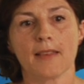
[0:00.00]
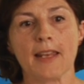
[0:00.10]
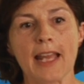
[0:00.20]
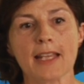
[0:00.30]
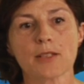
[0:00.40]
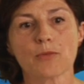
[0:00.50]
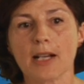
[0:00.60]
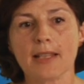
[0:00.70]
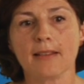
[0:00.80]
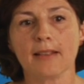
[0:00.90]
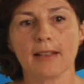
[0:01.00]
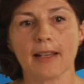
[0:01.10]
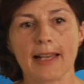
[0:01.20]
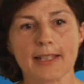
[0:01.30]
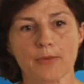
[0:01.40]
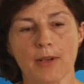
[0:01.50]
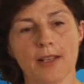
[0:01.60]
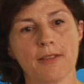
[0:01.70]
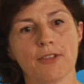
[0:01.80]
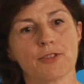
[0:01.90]
The next one, last one
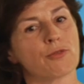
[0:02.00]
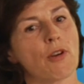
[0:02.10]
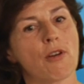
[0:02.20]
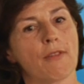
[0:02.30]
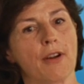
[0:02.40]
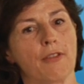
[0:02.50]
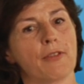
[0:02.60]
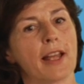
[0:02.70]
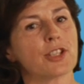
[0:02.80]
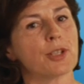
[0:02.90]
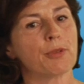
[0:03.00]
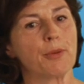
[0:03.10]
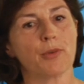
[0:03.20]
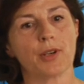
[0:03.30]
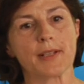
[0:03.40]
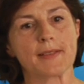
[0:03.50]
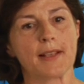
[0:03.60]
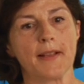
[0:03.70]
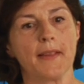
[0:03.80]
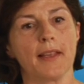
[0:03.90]
in this row of our flagship reports,
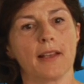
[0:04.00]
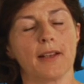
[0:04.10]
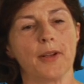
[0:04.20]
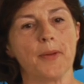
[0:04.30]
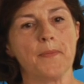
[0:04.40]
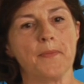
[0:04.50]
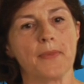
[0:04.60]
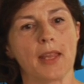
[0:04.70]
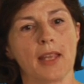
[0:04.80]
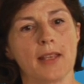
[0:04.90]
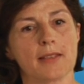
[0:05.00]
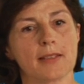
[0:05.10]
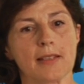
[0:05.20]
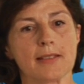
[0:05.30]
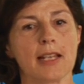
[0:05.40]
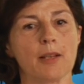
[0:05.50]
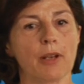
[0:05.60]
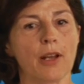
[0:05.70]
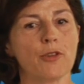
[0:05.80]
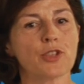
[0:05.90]
is
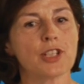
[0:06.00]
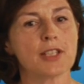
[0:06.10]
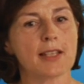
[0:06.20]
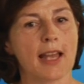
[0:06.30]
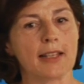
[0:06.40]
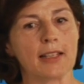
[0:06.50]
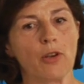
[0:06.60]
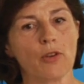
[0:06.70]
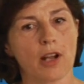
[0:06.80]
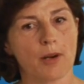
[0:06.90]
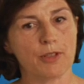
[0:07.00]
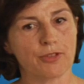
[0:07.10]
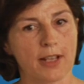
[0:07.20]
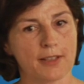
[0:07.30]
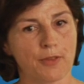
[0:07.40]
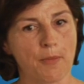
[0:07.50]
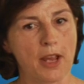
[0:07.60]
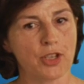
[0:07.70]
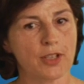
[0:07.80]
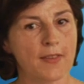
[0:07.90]
Sustainable Oceans and Low Carbon
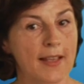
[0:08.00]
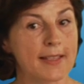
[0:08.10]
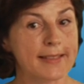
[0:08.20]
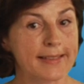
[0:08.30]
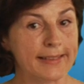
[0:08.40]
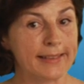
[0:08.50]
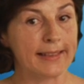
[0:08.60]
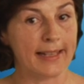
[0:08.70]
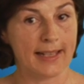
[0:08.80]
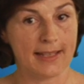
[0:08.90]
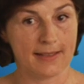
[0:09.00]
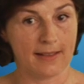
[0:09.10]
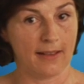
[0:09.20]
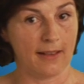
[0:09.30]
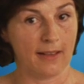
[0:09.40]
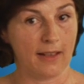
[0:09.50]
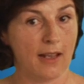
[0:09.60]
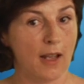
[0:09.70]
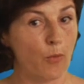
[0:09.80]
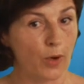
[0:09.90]
Transformation. That still is a
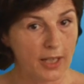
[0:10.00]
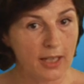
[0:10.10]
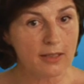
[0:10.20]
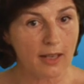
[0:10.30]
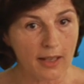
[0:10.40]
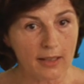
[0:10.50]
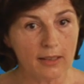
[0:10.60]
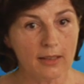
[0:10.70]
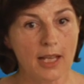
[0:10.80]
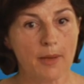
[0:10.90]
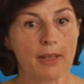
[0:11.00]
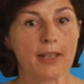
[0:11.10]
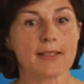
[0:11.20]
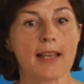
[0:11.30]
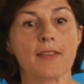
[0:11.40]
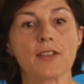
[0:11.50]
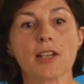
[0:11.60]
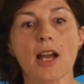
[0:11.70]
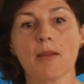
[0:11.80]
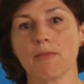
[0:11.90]
working title, because at the
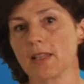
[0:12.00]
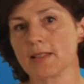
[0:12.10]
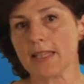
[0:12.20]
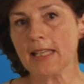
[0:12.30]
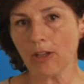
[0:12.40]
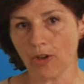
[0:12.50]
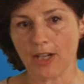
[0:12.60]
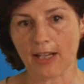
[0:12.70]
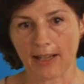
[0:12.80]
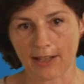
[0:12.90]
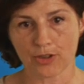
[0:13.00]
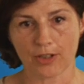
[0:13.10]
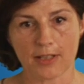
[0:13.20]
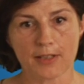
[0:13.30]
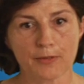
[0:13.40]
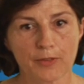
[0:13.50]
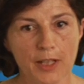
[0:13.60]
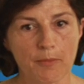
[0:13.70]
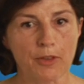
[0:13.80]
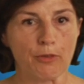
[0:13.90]
time this e-learning lecture is
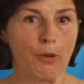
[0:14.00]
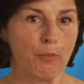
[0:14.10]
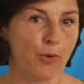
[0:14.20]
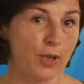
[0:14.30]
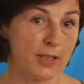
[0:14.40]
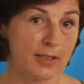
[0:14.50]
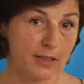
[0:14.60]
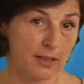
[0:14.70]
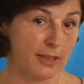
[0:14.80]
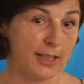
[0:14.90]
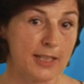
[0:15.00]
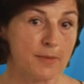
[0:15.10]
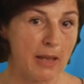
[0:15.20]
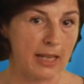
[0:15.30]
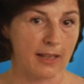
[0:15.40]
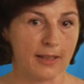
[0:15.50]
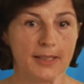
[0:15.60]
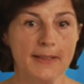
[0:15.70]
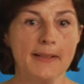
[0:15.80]
filmed, the report is still in its making.